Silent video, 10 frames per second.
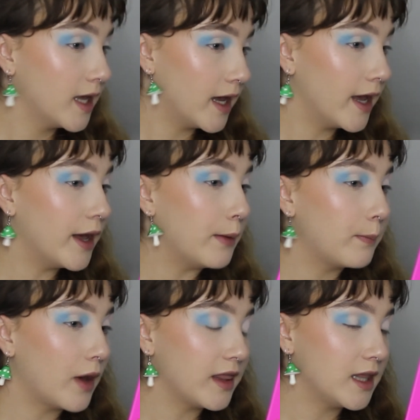
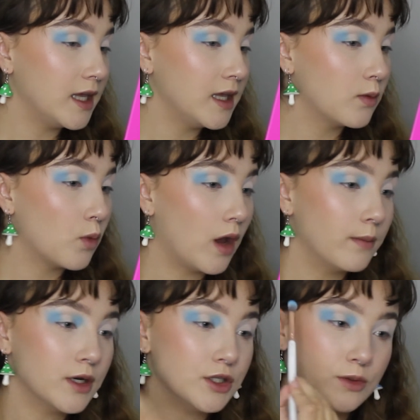But I think what I'm
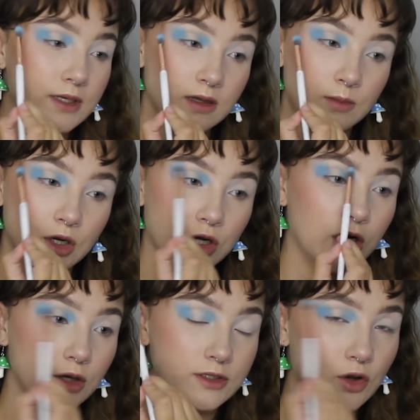going to do is I'm going to
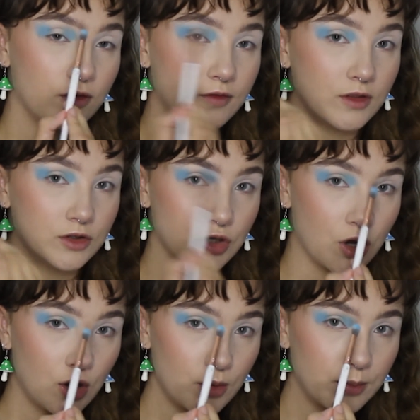close it off at the
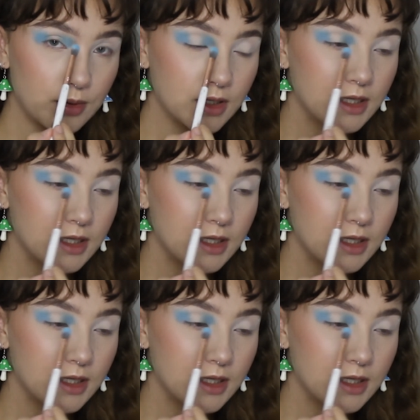top